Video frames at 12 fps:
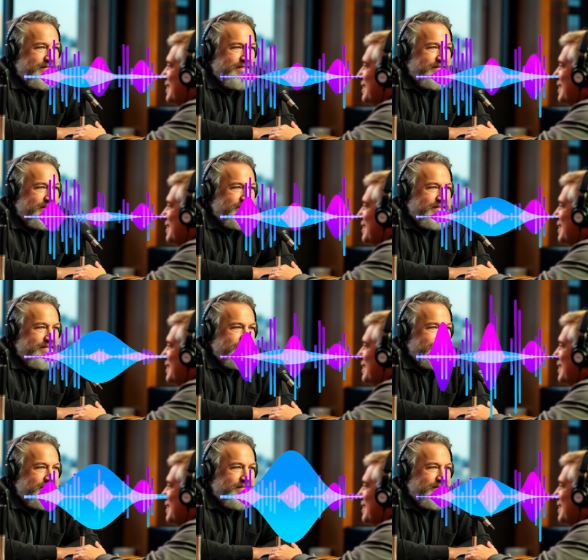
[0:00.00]
How do you
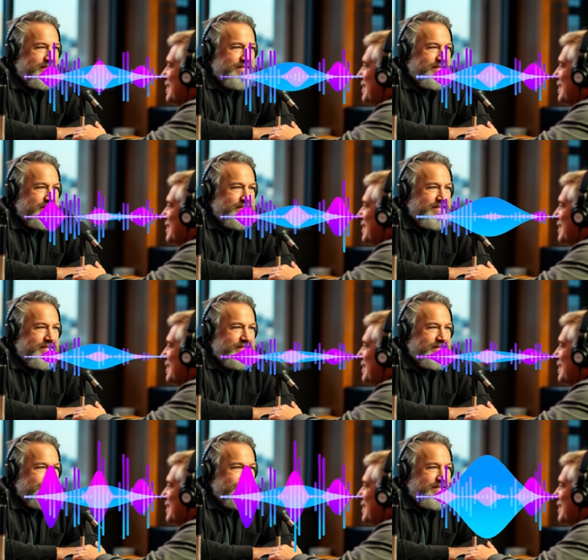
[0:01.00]
adapt to different speaking
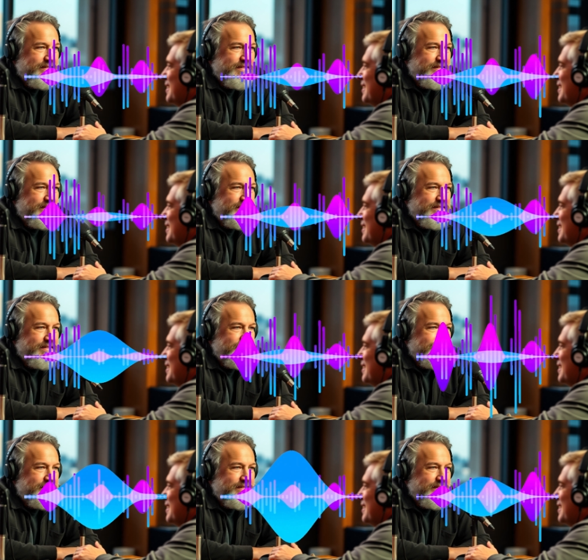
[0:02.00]
styles?
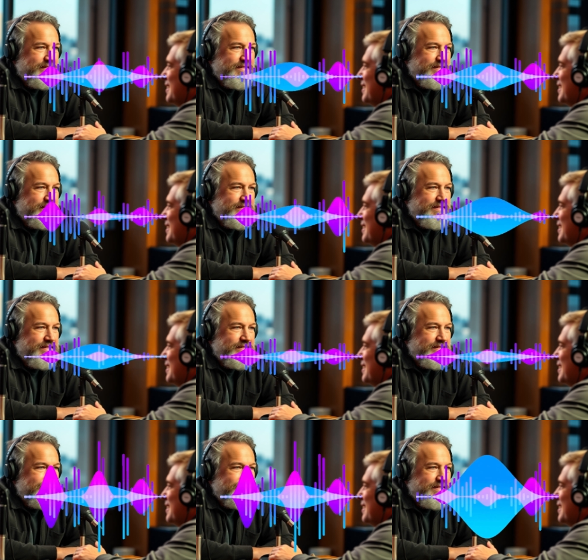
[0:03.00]
So Marcelo's whole
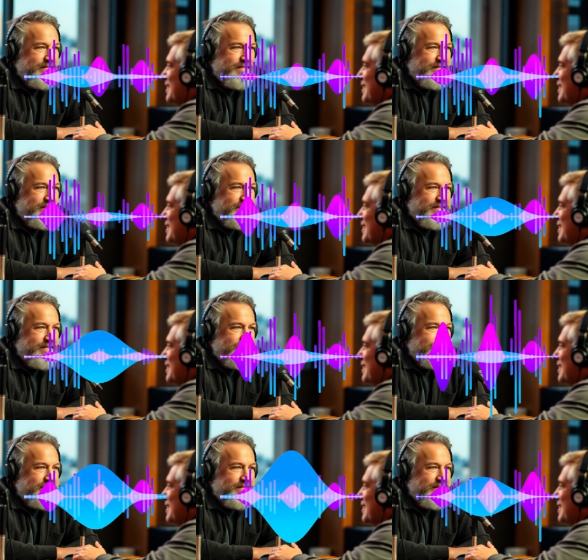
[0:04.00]
focus on the
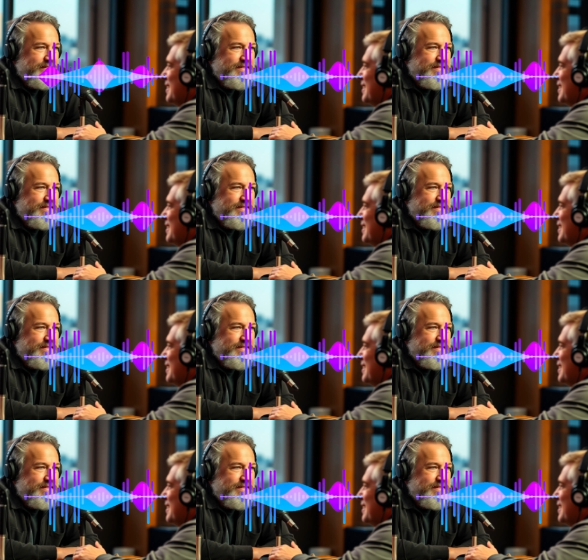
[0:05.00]
in-between.